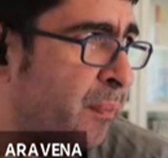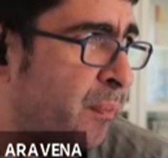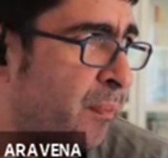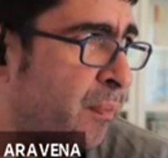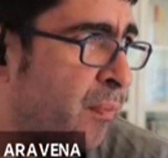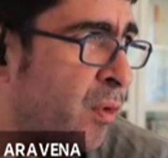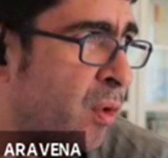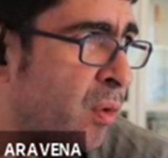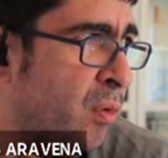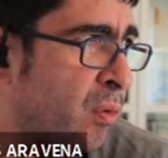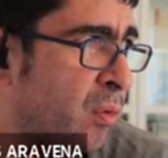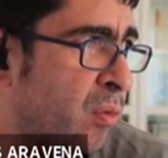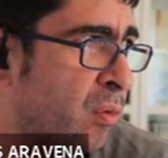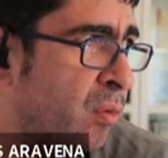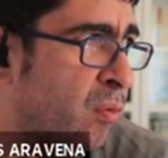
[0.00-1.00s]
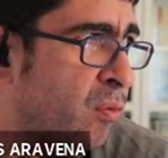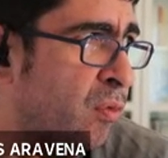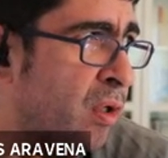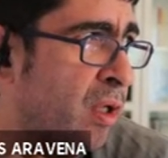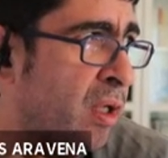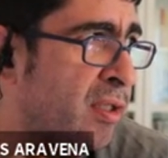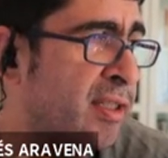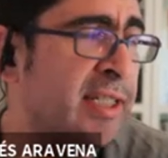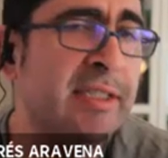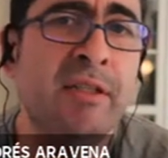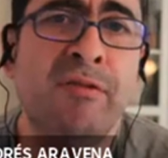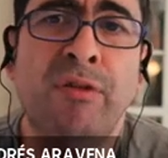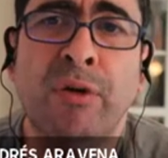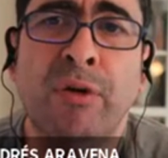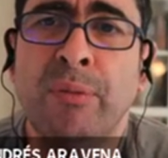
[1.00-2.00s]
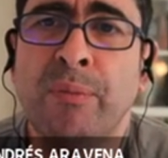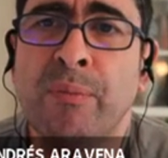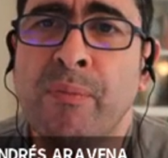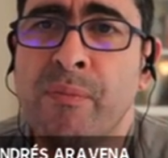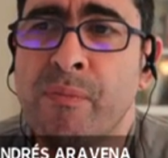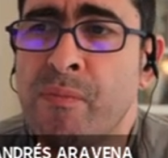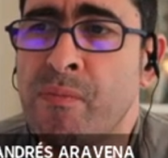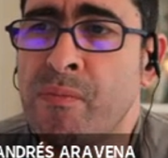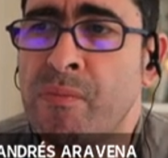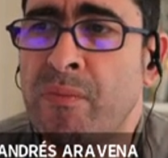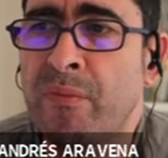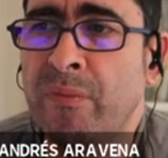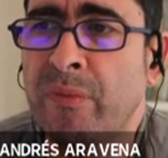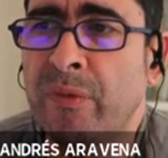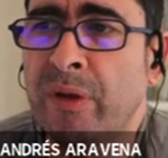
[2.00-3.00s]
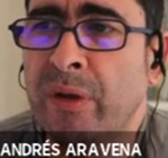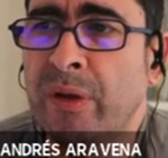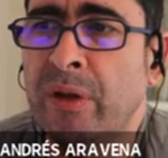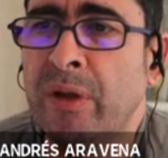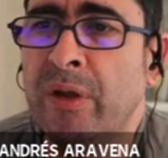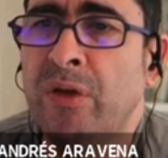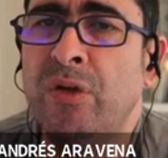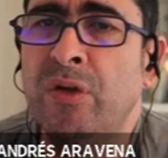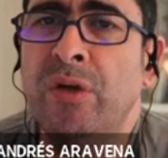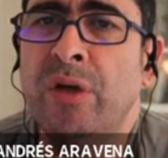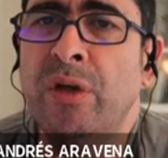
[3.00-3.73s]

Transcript: no, 64. So